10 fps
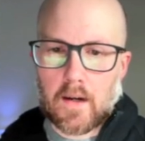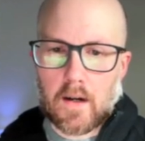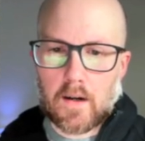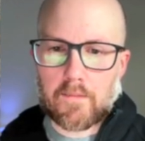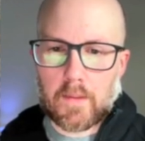
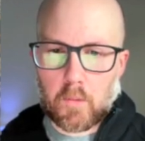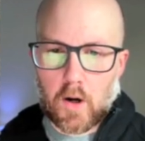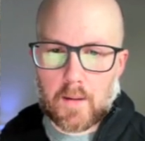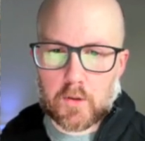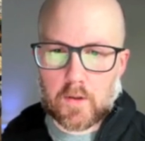of the
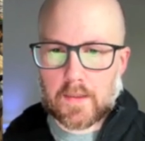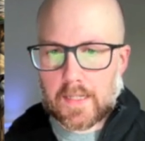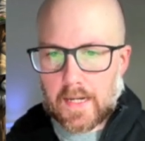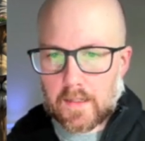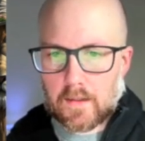prompt or at
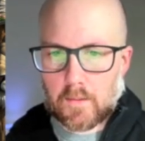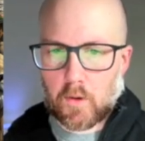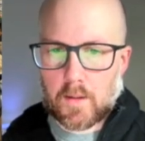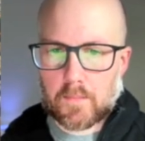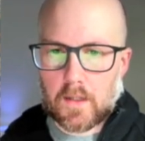the end of the
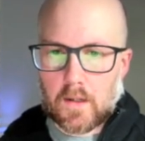prompt.